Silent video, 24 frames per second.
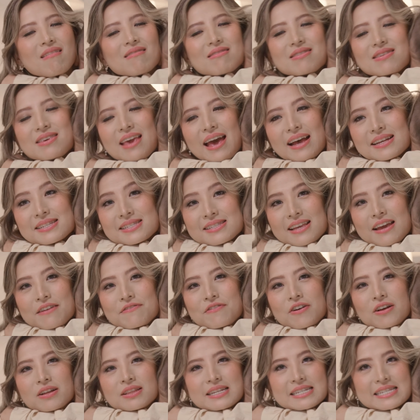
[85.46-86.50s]
Yes, I
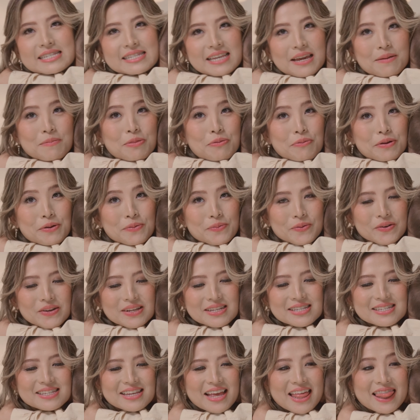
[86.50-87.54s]
follow the same 3
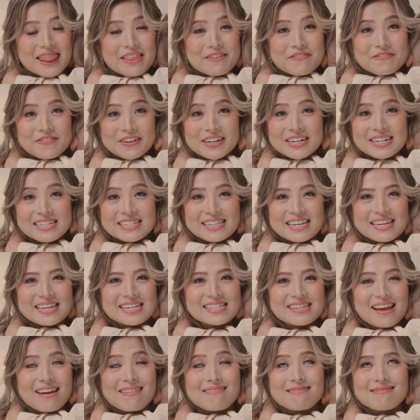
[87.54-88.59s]
rules. The first
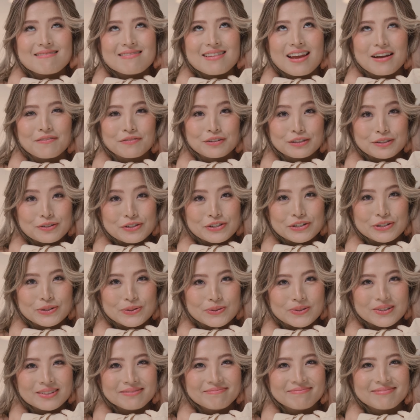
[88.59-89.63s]
is never lose your
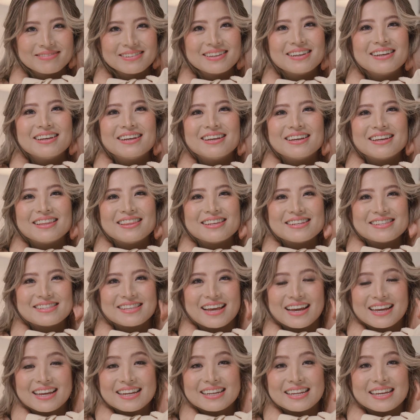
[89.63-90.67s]
cool. The
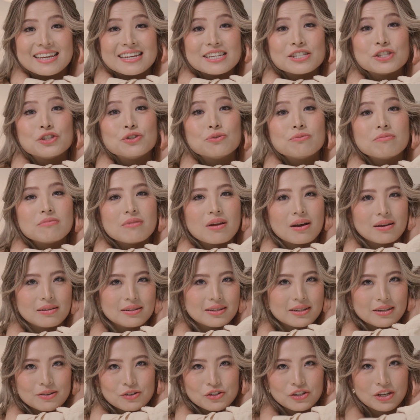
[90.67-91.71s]
second is do not
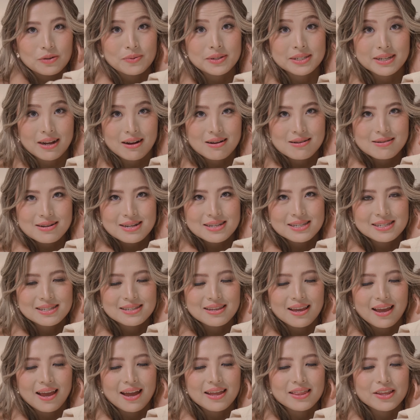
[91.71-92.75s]
negotiate with
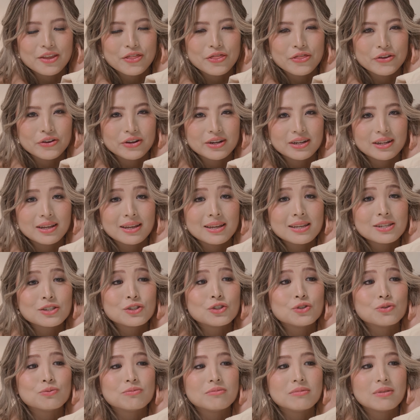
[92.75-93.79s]
terrorists. And the third is
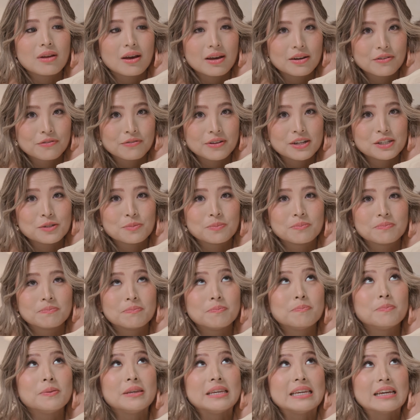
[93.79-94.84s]

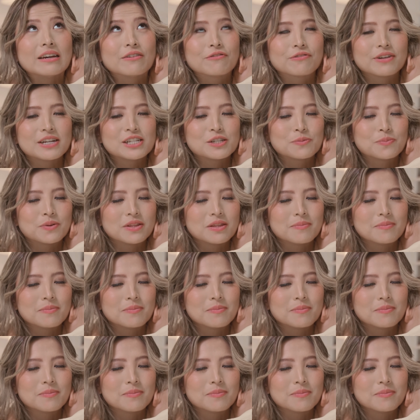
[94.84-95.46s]
be afraid to put